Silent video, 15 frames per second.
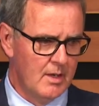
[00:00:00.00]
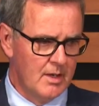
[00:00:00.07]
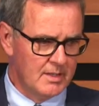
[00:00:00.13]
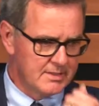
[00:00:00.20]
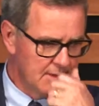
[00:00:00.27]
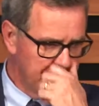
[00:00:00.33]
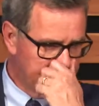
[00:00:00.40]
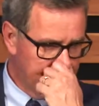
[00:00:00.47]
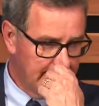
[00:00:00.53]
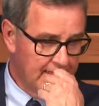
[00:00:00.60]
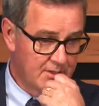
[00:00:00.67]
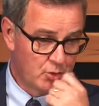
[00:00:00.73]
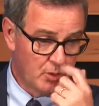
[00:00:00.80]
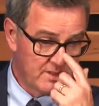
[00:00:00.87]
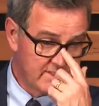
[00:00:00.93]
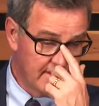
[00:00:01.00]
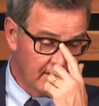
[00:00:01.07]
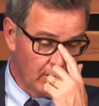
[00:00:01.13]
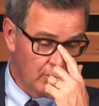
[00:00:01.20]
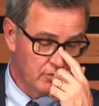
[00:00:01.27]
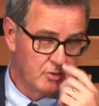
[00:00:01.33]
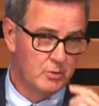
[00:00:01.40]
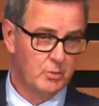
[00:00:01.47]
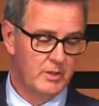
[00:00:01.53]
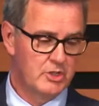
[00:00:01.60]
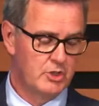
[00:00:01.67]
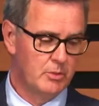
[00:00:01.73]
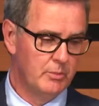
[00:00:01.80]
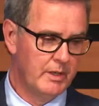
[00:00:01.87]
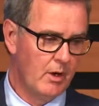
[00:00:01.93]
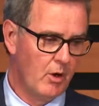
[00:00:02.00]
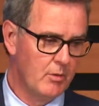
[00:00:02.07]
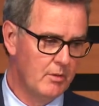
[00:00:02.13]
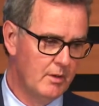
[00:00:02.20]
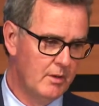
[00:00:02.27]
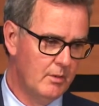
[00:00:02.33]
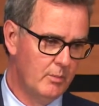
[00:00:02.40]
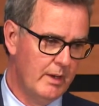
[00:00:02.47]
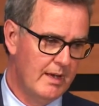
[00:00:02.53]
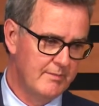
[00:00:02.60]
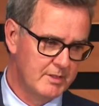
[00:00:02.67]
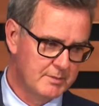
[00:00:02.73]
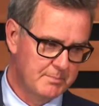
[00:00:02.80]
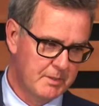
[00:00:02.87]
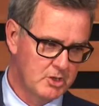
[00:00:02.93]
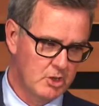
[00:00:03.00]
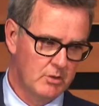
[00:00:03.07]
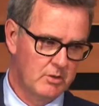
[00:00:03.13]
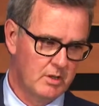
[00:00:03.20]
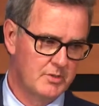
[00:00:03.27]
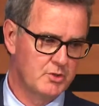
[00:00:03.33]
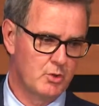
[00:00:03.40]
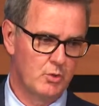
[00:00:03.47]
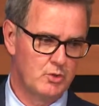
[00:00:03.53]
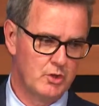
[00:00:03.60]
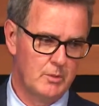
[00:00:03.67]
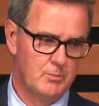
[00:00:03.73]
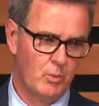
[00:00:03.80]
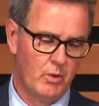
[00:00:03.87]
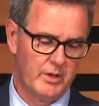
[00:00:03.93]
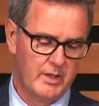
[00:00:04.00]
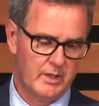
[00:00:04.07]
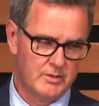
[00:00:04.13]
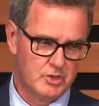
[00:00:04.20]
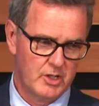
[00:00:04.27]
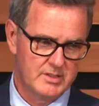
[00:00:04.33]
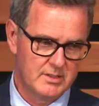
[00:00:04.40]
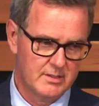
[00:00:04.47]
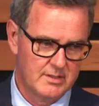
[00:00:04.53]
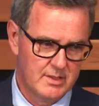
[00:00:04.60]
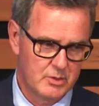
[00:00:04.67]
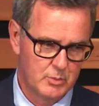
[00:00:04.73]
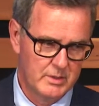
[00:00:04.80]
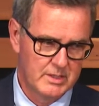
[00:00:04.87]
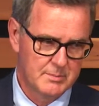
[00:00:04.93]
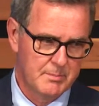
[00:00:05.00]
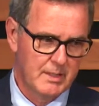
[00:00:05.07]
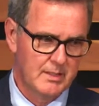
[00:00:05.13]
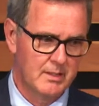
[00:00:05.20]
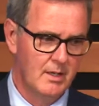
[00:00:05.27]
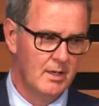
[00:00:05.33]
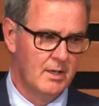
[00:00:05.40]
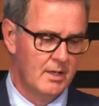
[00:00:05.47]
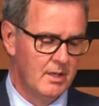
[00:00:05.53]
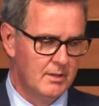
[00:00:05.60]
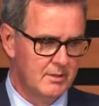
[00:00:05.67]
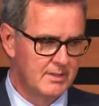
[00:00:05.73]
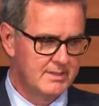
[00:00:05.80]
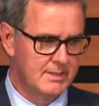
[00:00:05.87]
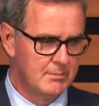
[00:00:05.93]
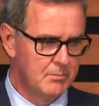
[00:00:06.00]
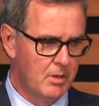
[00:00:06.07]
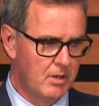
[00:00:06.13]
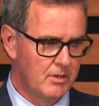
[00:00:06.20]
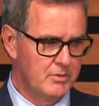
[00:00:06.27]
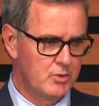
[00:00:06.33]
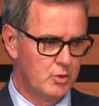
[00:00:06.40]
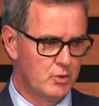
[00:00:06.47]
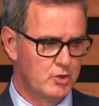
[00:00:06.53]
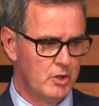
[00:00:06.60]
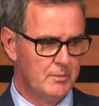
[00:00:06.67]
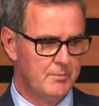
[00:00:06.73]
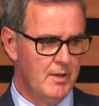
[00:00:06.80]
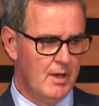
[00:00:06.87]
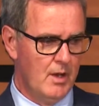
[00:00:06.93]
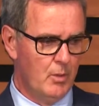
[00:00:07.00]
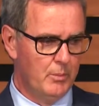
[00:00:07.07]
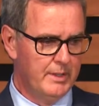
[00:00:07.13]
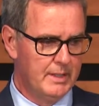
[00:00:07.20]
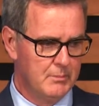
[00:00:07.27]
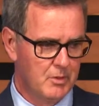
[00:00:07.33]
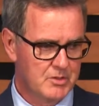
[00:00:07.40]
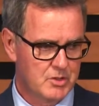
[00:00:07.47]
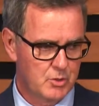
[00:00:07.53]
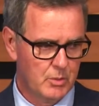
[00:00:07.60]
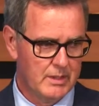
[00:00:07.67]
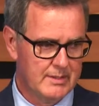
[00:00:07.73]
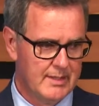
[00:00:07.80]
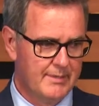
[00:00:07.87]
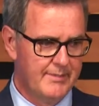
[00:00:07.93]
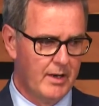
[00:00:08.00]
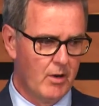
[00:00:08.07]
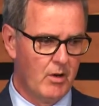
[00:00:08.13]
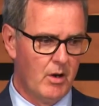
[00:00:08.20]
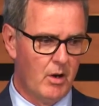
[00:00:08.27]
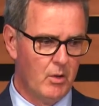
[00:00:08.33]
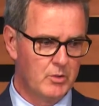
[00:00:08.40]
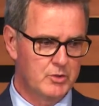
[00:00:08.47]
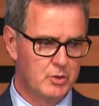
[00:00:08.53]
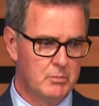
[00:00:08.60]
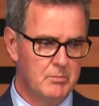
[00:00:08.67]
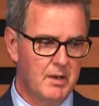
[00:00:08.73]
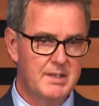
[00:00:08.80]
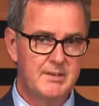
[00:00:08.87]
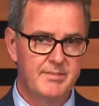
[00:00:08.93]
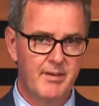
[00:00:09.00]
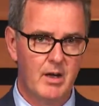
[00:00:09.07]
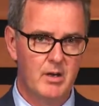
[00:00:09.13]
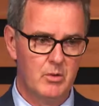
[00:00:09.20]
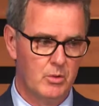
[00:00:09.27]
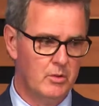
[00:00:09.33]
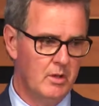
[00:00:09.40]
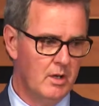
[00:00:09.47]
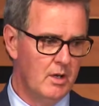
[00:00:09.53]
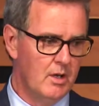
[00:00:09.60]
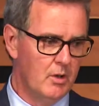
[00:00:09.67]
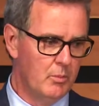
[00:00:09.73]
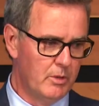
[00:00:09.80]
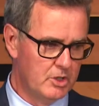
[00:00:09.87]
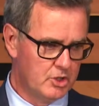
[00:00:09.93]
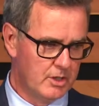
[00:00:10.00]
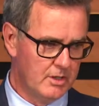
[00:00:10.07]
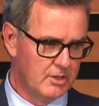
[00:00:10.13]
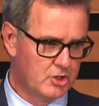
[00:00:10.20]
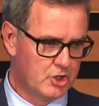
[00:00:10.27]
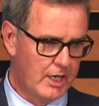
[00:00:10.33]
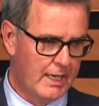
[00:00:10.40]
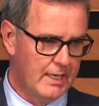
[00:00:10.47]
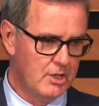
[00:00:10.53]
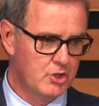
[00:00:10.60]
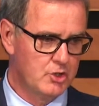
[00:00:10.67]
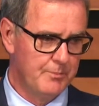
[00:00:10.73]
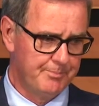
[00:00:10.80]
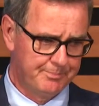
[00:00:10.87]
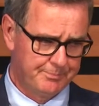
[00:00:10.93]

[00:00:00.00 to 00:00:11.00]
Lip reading: Something interesting also, which we have a special consortium working just on this respect, the SIMBA consortium. We demonstrate that there are also modifiers which change